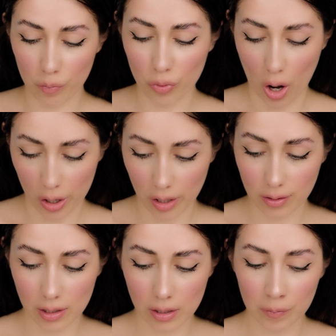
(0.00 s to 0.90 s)

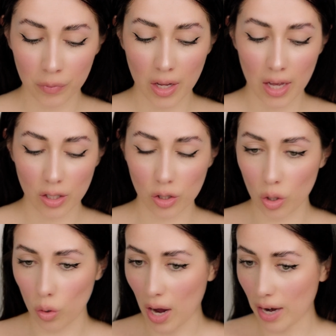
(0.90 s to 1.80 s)
products.
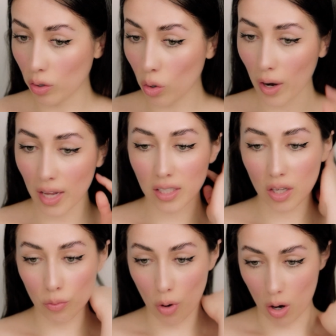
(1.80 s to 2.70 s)
So I don't know what I
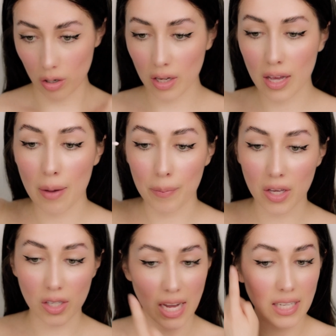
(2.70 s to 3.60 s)
did wrong,
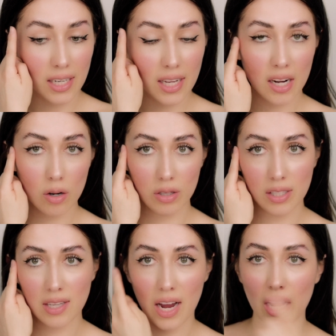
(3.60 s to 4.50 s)
because I didn't get it on
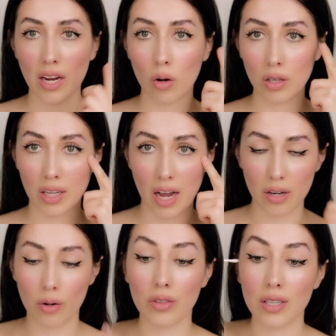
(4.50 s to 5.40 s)
this side, I only got
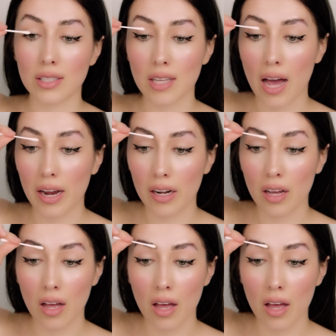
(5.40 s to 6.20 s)
it on this side.